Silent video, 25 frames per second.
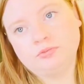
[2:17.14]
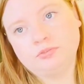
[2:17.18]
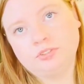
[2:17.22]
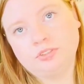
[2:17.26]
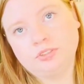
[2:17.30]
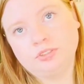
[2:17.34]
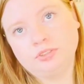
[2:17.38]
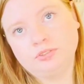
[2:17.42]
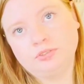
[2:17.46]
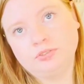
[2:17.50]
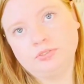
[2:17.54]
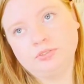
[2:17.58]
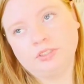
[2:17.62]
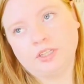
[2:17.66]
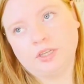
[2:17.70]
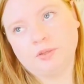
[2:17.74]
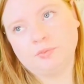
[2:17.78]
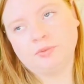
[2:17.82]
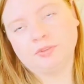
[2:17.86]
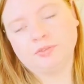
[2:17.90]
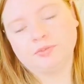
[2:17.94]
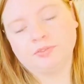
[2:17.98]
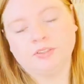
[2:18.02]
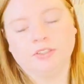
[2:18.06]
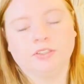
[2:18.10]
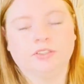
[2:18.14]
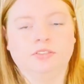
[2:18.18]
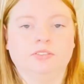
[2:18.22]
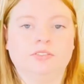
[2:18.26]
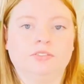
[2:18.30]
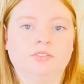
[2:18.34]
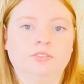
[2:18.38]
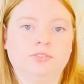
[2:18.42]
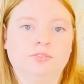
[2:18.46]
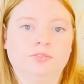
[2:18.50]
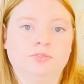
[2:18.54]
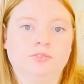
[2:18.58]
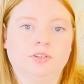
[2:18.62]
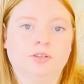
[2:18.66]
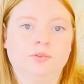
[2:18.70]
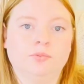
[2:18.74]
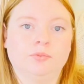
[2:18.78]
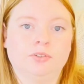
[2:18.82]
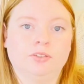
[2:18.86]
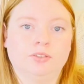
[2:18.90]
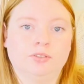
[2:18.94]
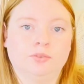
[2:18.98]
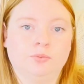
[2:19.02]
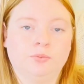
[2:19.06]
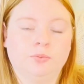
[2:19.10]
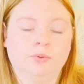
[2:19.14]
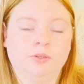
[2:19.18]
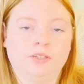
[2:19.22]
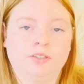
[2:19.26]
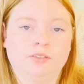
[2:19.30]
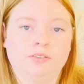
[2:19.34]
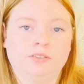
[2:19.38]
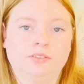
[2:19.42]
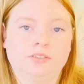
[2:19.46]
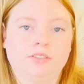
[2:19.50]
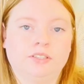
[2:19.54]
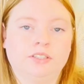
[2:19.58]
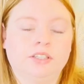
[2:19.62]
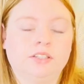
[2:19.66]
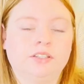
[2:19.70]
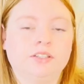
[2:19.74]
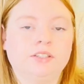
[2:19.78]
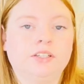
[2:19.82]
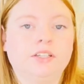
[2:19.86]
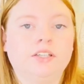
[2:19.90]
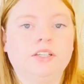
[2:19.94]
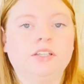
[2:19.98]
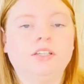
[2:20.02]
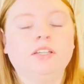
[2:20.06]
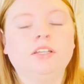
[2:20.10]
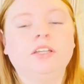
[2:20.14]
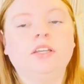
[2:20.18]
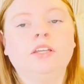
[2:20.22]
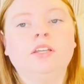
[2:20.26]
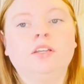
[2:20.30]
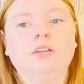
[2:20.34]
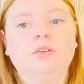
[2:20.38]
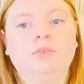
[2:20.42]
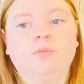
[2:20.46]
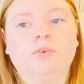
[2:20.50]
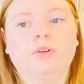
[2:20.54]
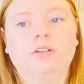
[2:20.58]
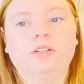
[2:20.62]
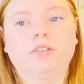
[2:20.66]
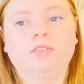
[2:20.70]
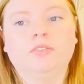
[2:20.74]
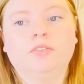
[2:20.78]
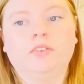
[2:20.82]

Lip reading: two types of curtains from Goodwill the other day. One of